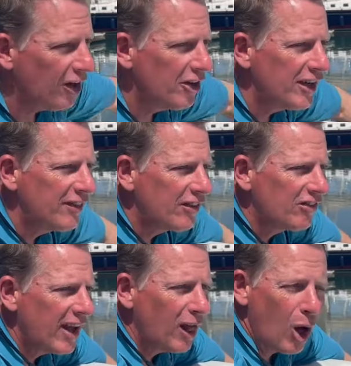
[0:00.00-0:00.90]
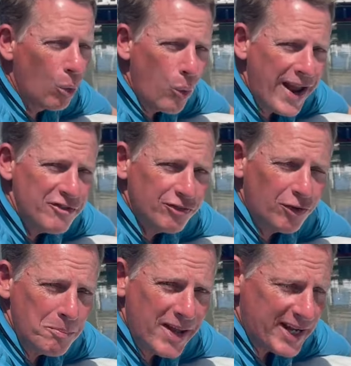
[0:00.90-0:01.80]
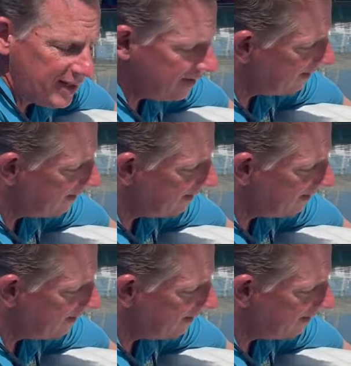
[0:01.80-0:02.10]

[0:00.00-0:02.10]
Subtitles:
underneath the sail away from me.